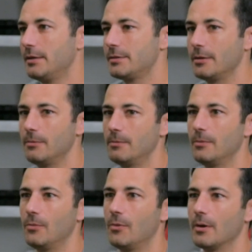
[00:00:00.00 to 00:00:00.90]
So
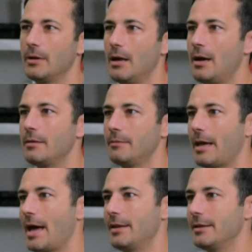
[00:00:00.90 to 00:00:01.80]
we're not
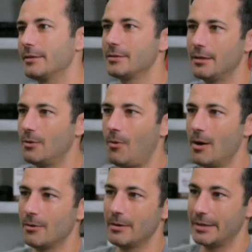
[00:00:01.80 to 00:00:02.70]
adding a ton of
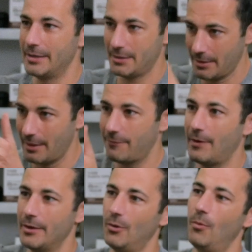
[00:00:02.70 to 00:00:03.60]
water to get to that
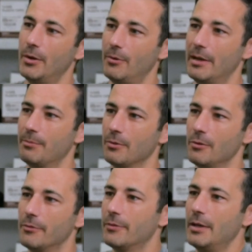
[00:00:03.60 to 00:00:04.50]
final 108
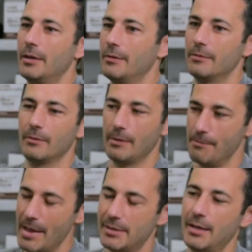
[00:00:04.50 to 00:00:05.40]
proof,
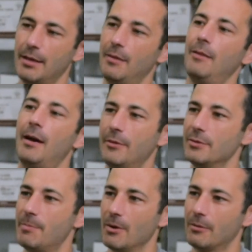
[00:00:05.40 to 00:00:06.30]
maintaining a lot of
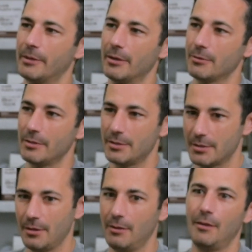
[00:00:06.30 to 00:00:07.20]
those barrel
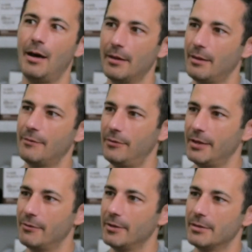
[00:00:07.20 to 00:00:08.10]
characteristics, a lot of that
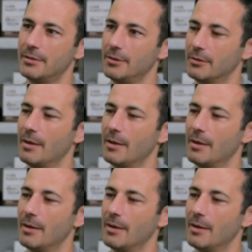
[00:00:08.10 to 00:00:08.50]
flavor that's real